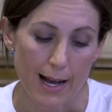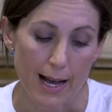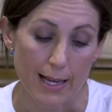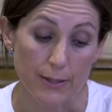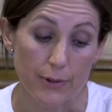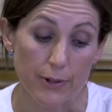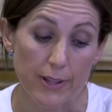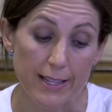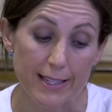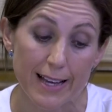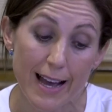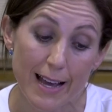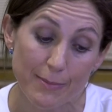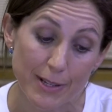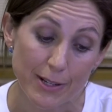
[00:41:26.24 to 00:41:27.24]
As for the
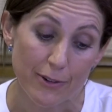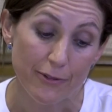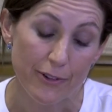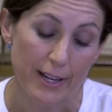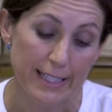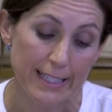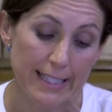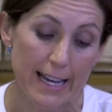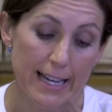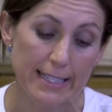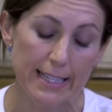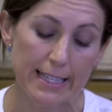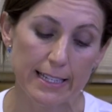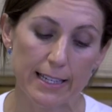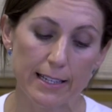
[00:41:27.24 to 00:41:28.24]
timing of any
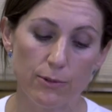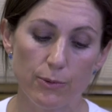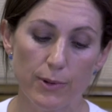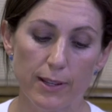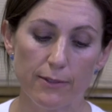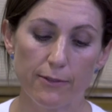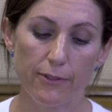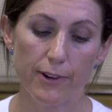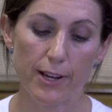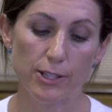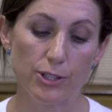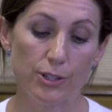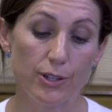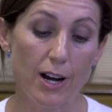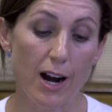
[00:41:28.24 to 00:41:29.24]
tightening, with
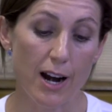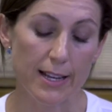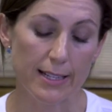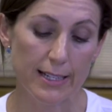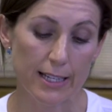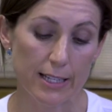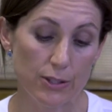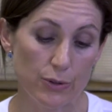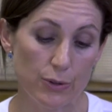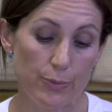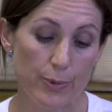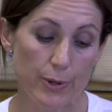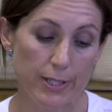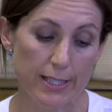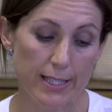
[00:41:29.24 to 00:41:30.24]
inflation currently at
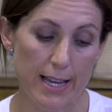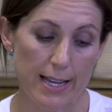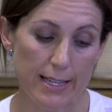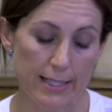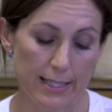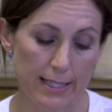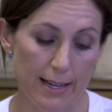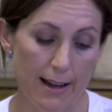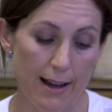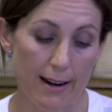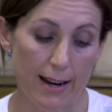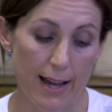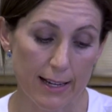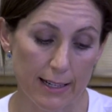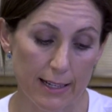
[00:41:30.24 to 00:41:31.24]
2%
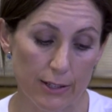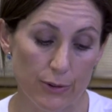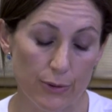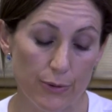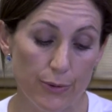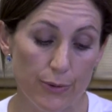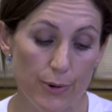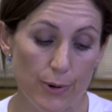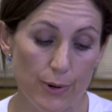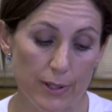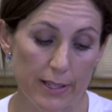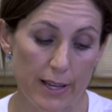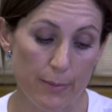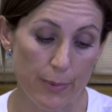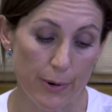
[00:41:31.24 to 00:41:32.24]
and likely to fall
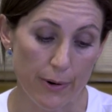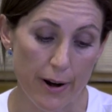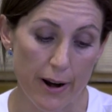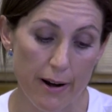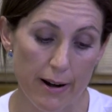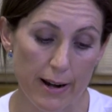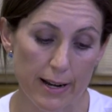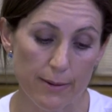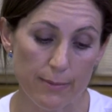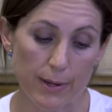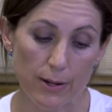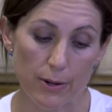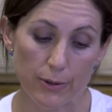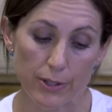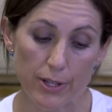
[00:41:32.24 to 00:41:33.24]
temporarily
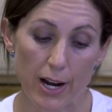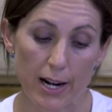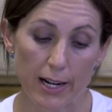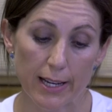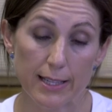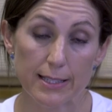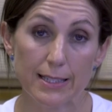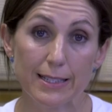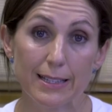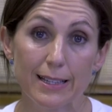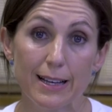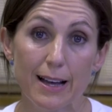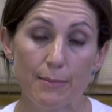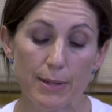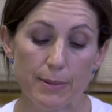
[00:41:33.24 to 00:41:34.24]
below target in the
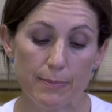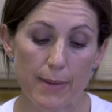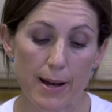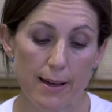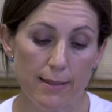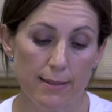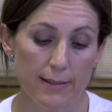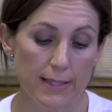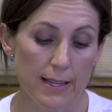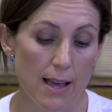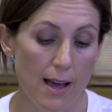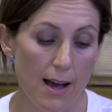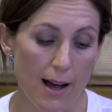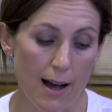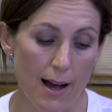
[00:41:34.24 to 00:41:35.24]
coming months,
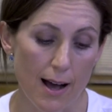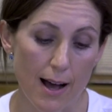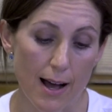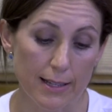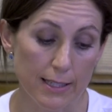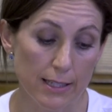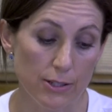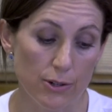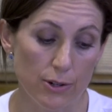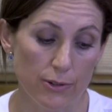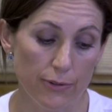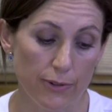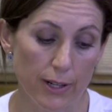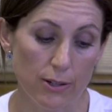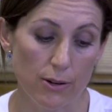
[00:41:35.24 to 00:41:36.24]
I did
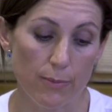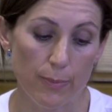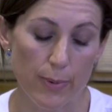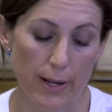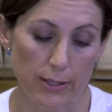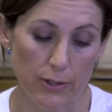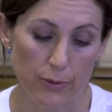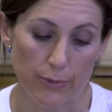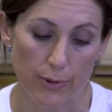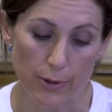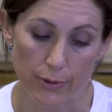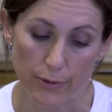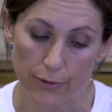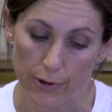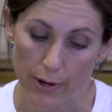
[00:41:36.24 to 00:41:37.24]
not feel compelled to
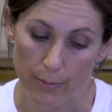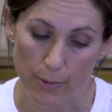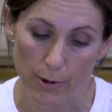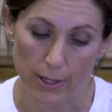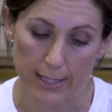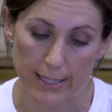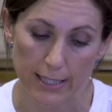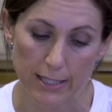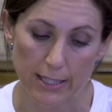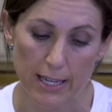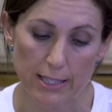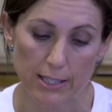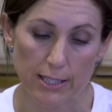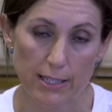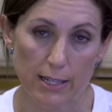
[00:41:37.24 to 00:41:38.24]
vote for a policy
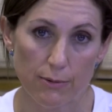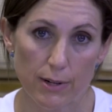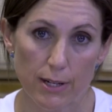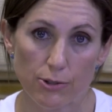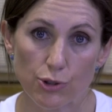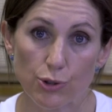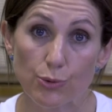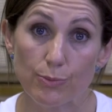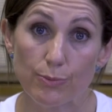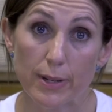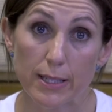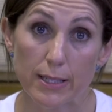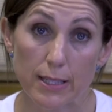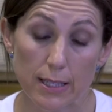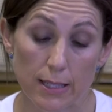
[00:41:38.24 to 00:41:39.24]
change in our June
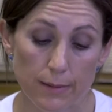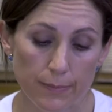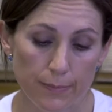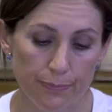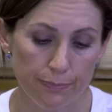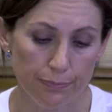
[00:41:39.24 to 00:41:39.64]
meeting.